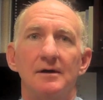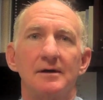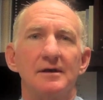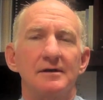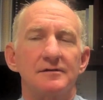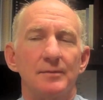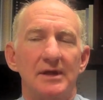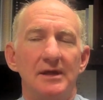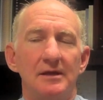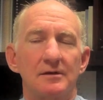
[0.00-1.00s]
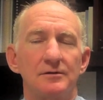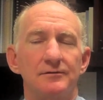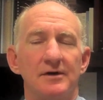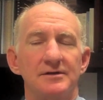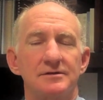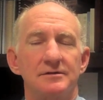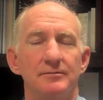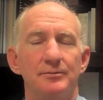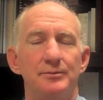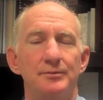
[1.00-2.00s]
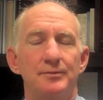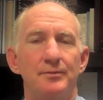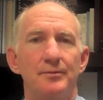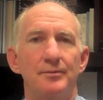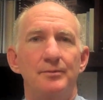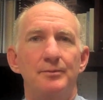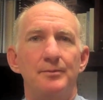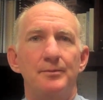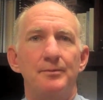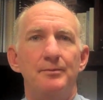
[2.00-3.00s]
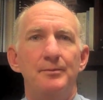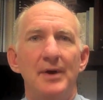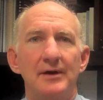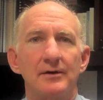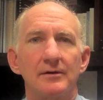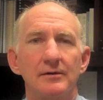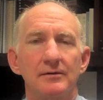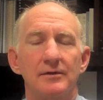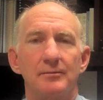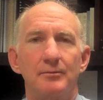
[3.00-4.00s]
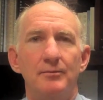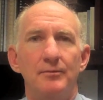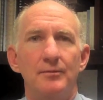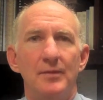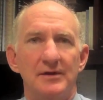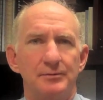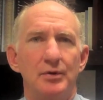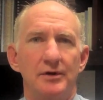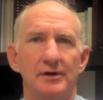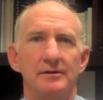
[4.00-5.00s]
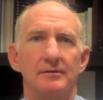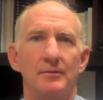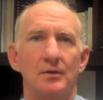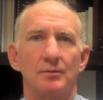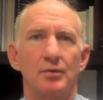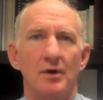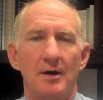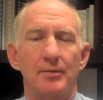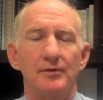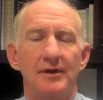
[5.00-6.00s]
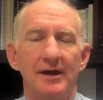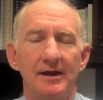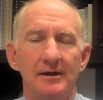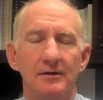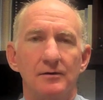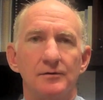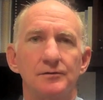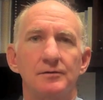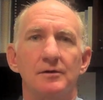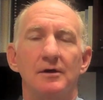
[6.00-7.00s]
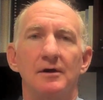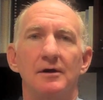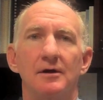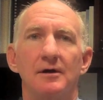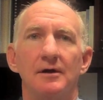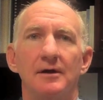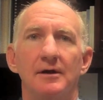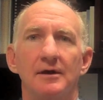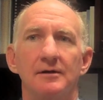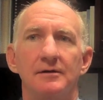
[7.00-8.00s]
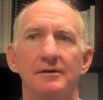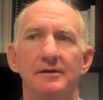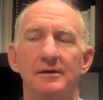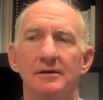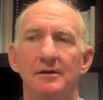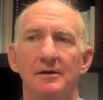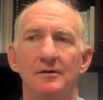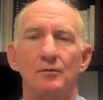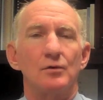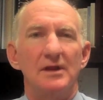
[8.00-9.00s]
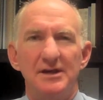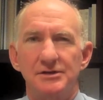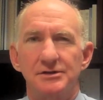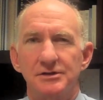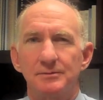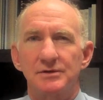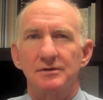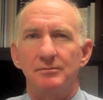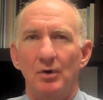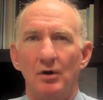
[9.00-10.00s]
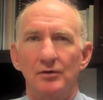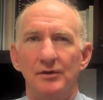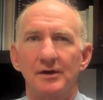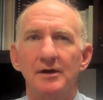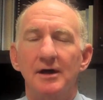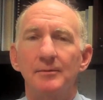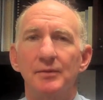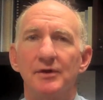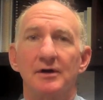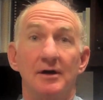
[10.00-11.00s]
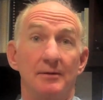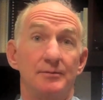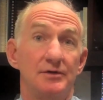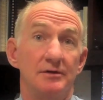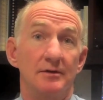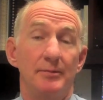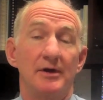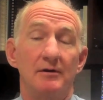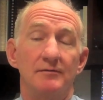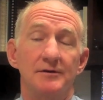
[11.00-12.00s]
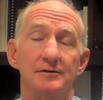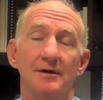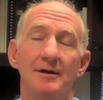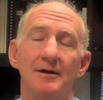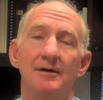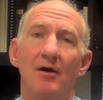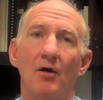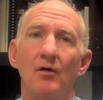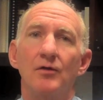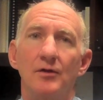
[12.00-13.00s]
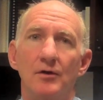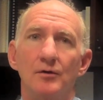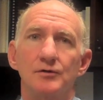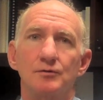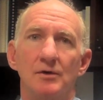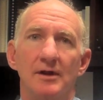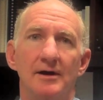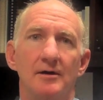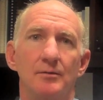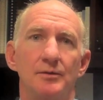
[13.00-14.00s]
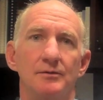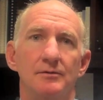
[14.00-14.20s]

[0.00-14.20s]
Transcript: Again, it's a mechanical device. The better it's put in, the more proper the angles and the relationship to the ball of the cup to the pelvis. All those will help